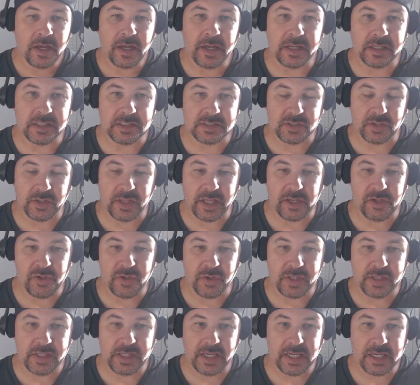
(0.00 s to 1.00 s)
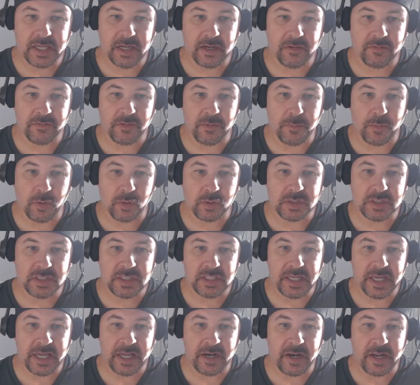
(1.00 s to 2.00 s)
so that you can take care of the
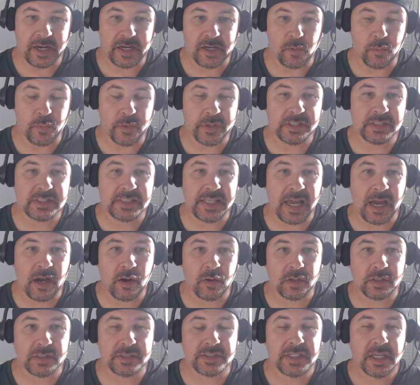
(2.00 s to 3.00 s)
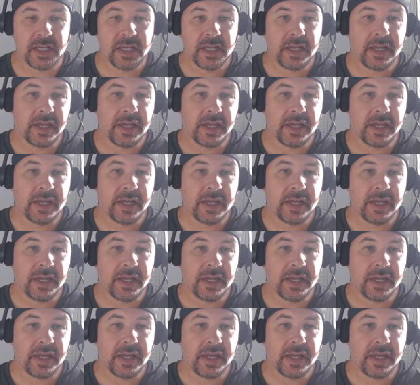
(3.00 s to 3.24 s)
multi and any whiz towers.